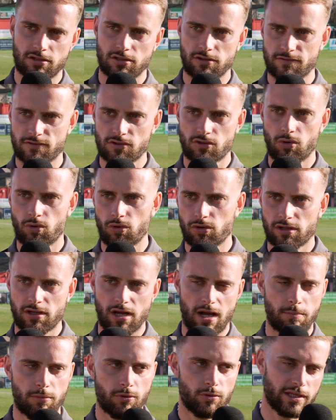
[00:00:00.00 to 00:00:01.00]
could have scored a
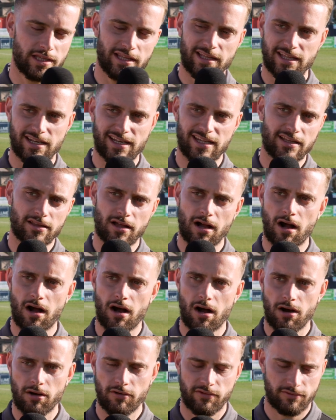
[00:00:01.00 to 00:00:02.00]
couple in either
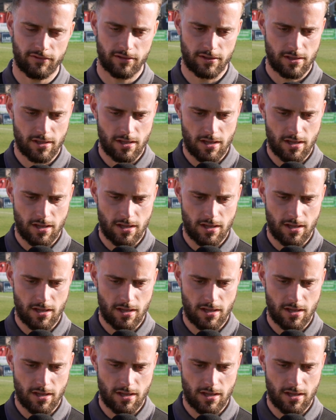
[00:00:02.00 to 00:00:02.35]
half.